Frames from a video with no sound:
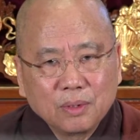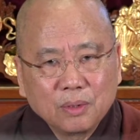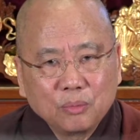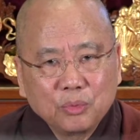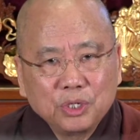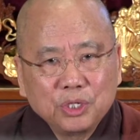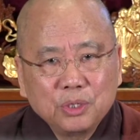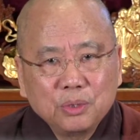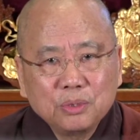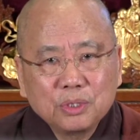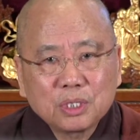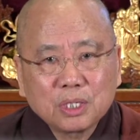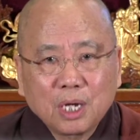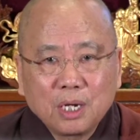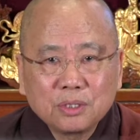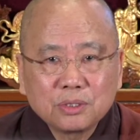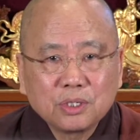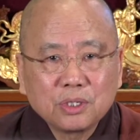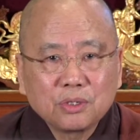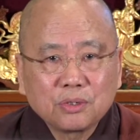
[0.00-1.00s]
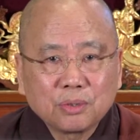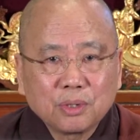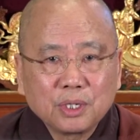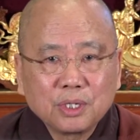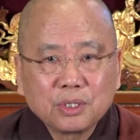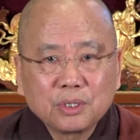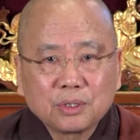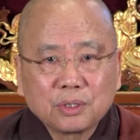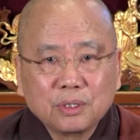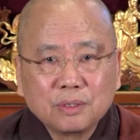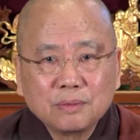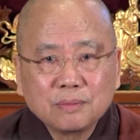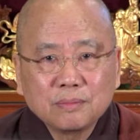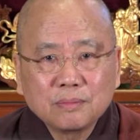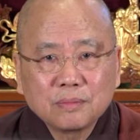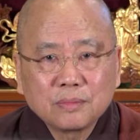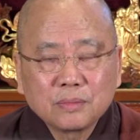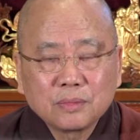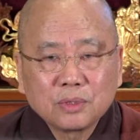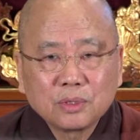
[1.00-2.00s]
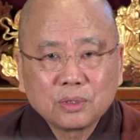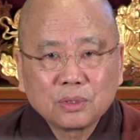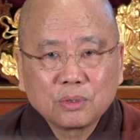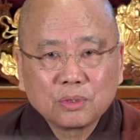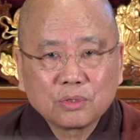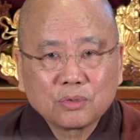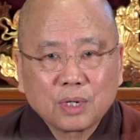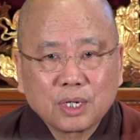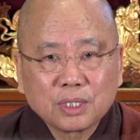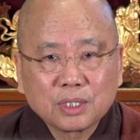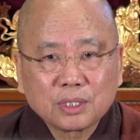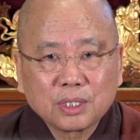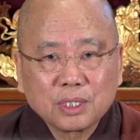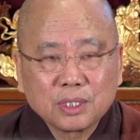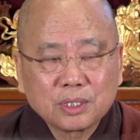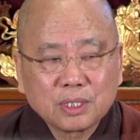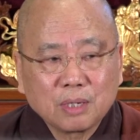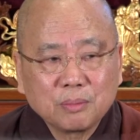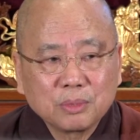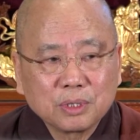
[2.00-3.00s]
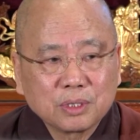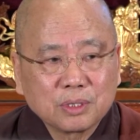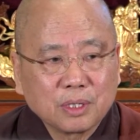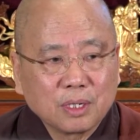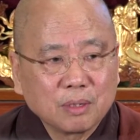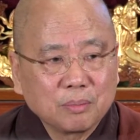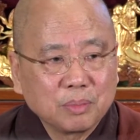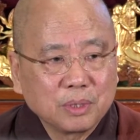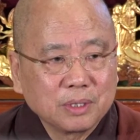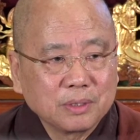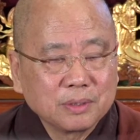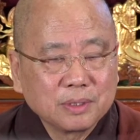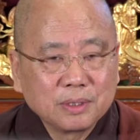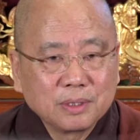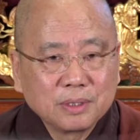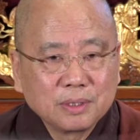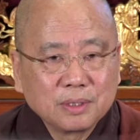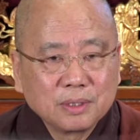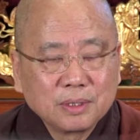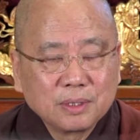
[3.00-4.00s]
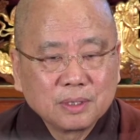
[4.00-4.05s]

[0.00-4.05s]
we use concentration to translate samatha, but